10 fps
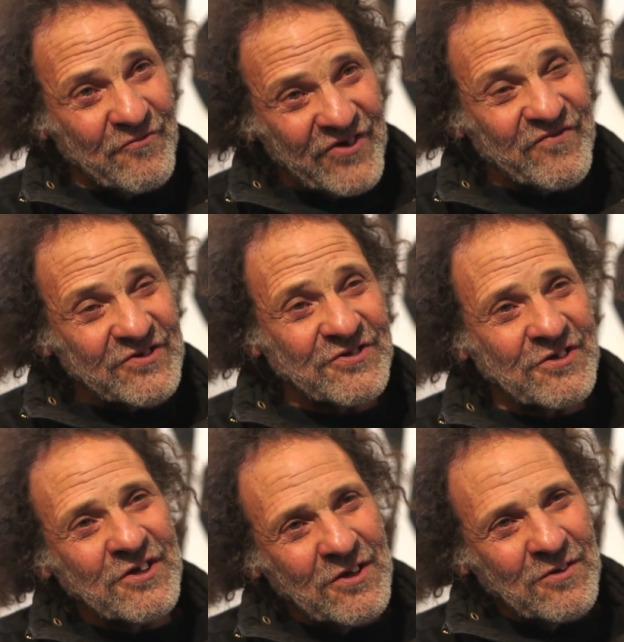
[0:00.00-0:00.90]
rivers
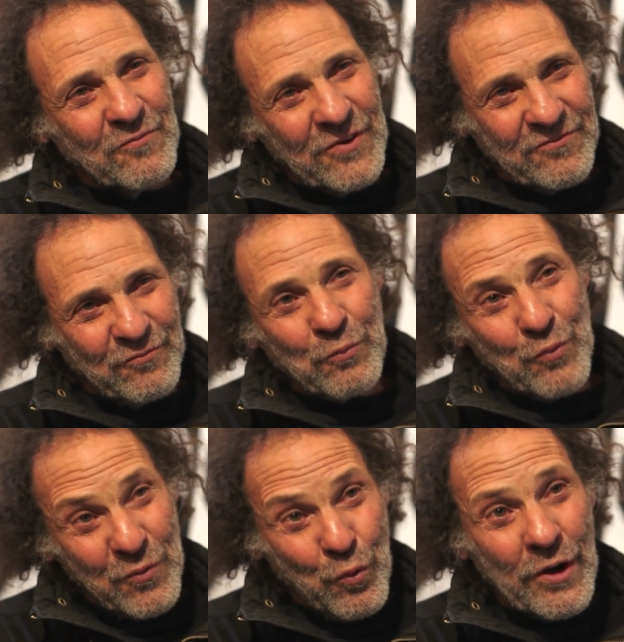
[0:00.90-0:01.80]
with what
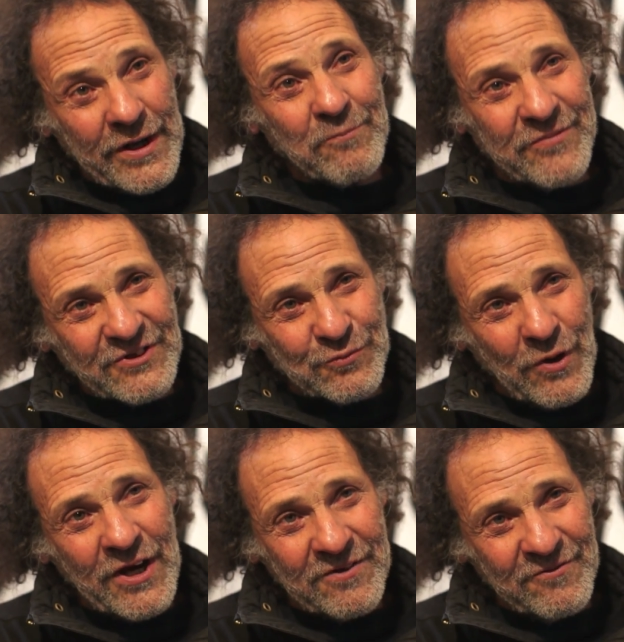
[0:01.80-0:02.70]
we won up this
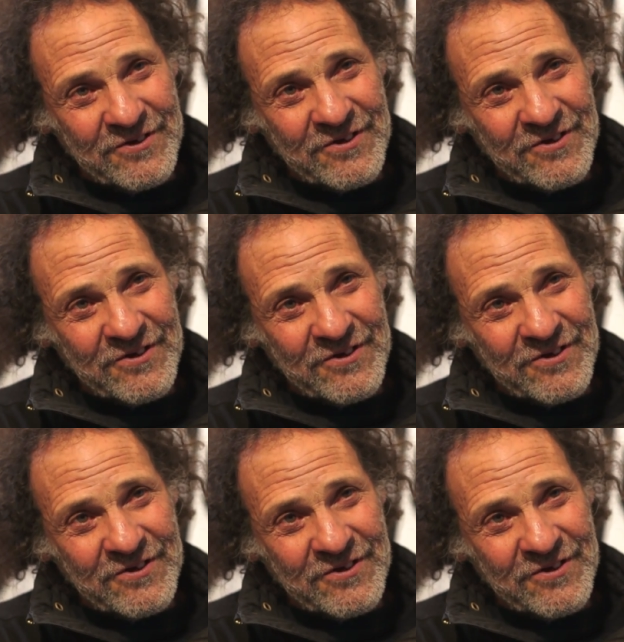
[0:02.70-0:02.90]
way with